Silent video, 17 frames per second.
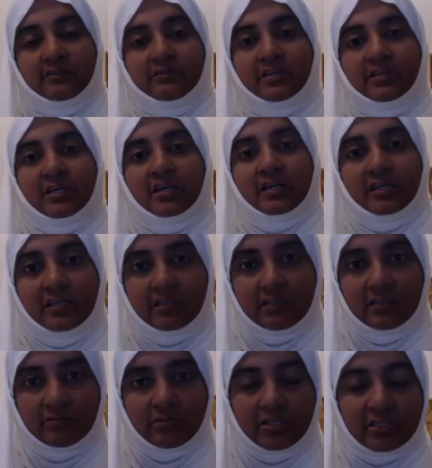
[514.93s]
we are
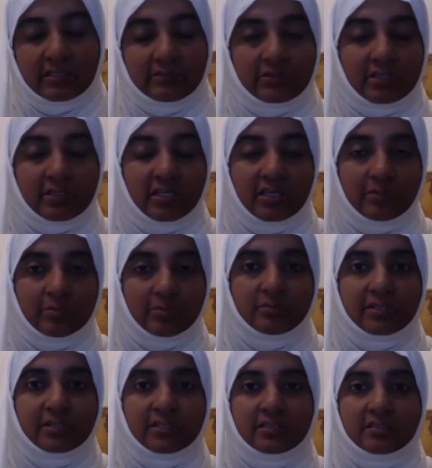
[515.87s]
in, whatever
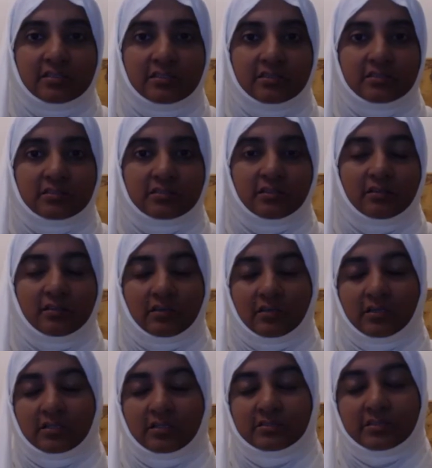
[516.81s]
capabilities
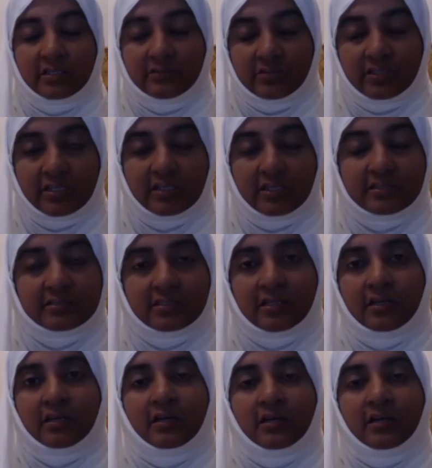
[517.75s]
Allah has given us,